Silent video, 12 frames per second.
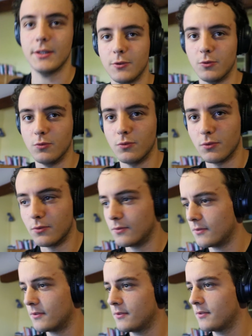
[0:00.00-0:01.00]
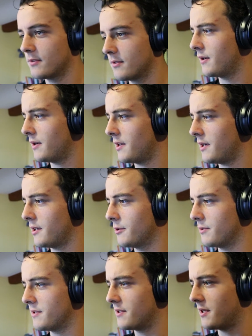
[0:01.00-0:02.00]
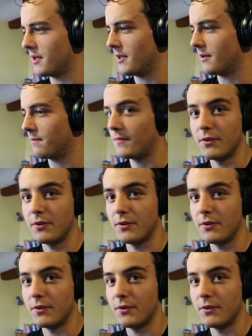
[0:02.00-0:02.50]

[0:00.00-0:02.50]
Google. How do we say?